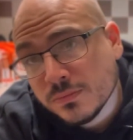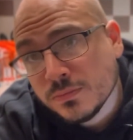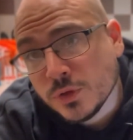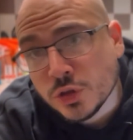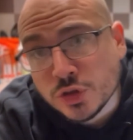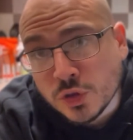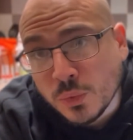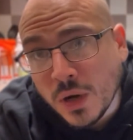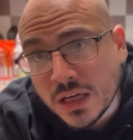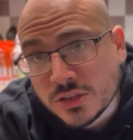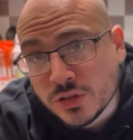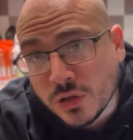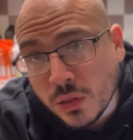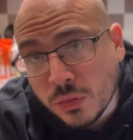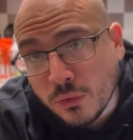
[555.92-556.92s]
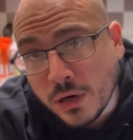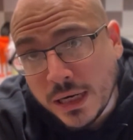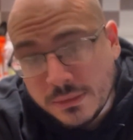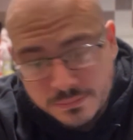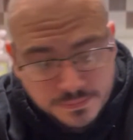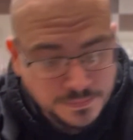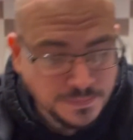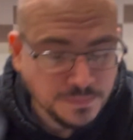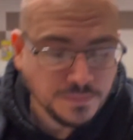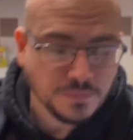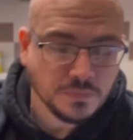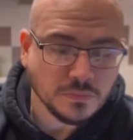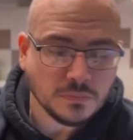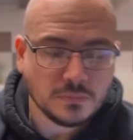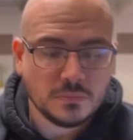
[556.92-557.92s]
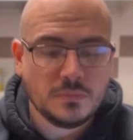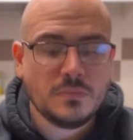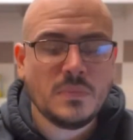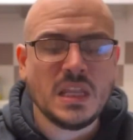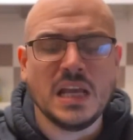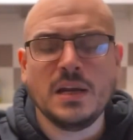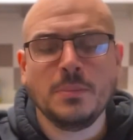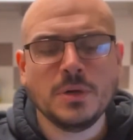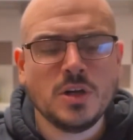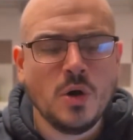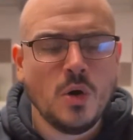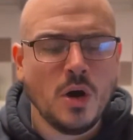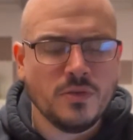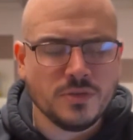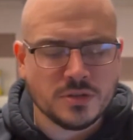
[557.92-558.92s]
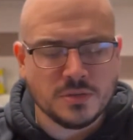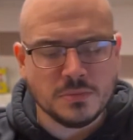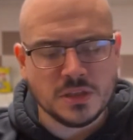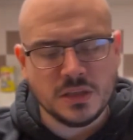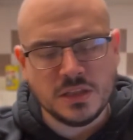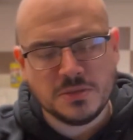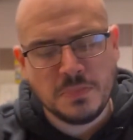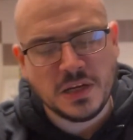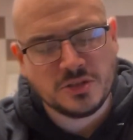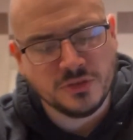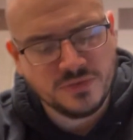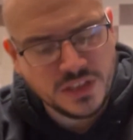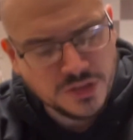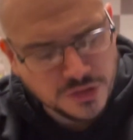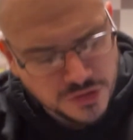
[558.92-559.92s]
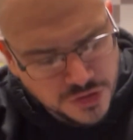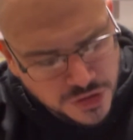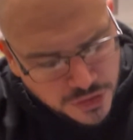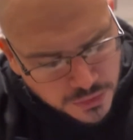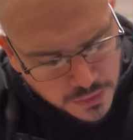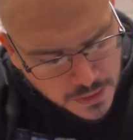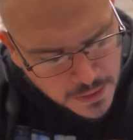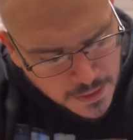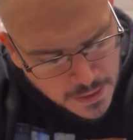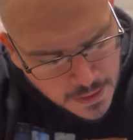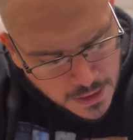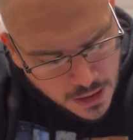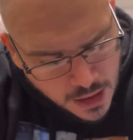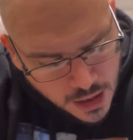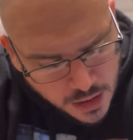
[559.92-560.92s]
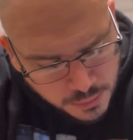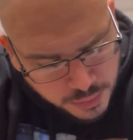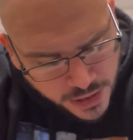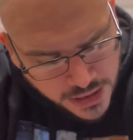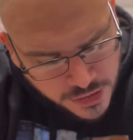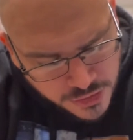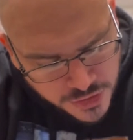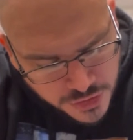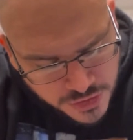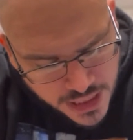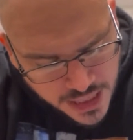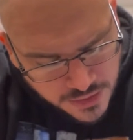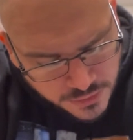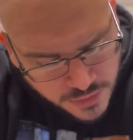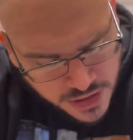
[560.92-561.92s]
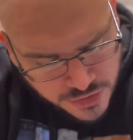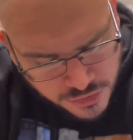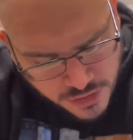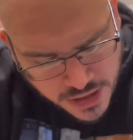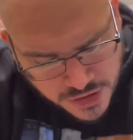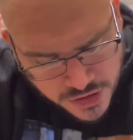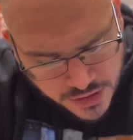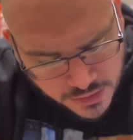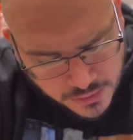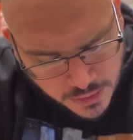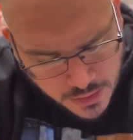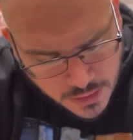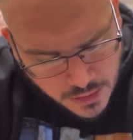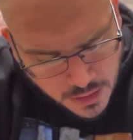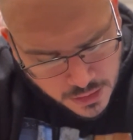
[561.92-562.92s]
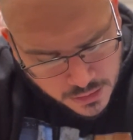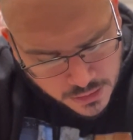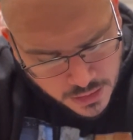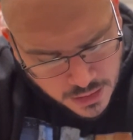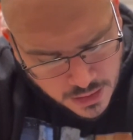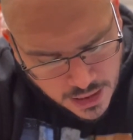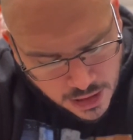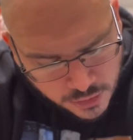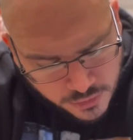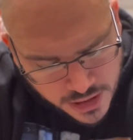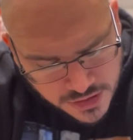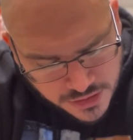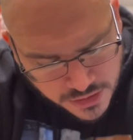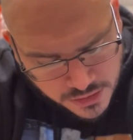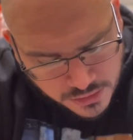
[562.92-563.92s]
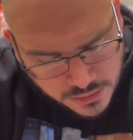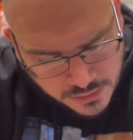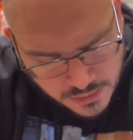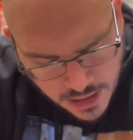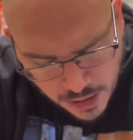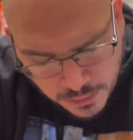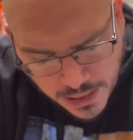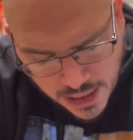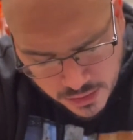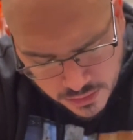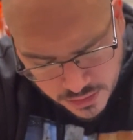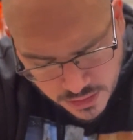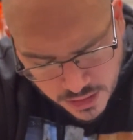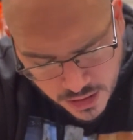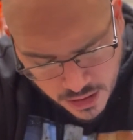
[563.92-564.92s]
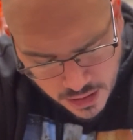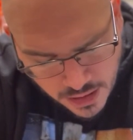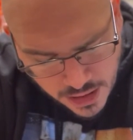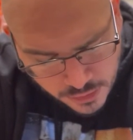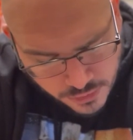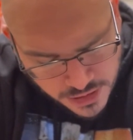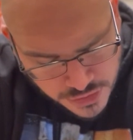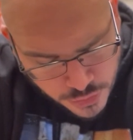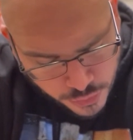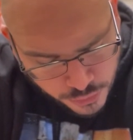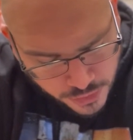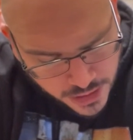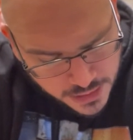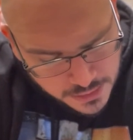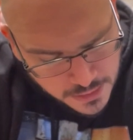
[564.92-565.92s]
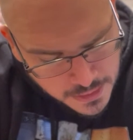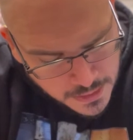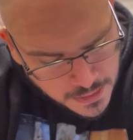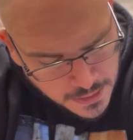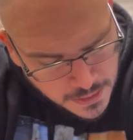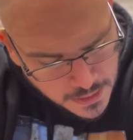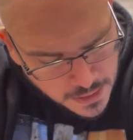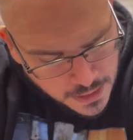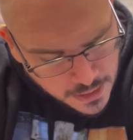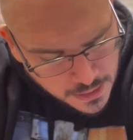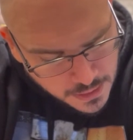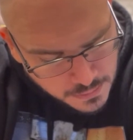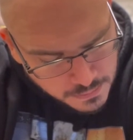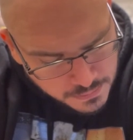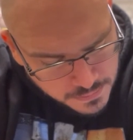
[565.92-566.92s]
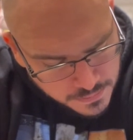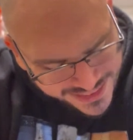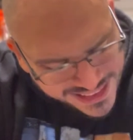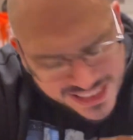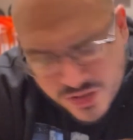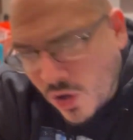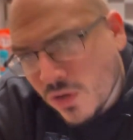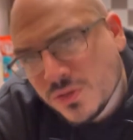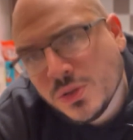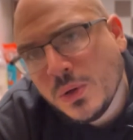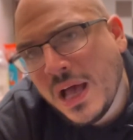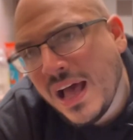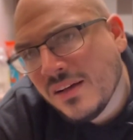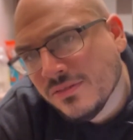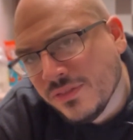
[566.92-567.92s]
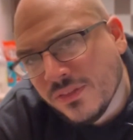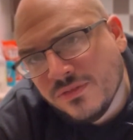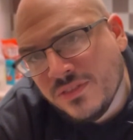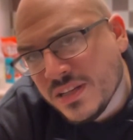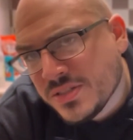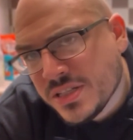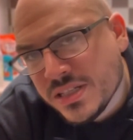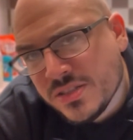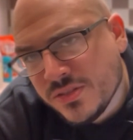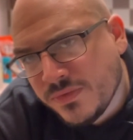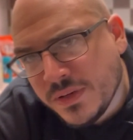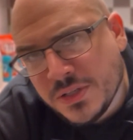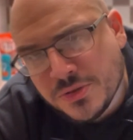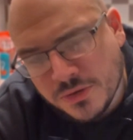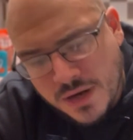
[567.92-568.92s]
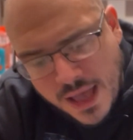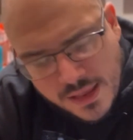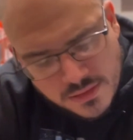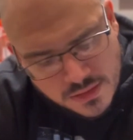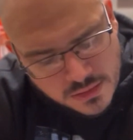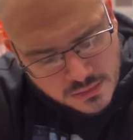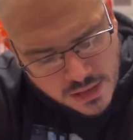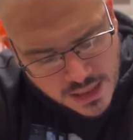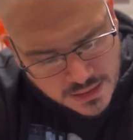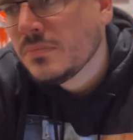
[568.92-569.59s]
you should watch the three. And I'm going to go over some of these special features too. Uh, brand new two K restoration on uh, Hellraiser, Hellbound, and uh, Hellraiser three. Um, these also have vintage featurettes, like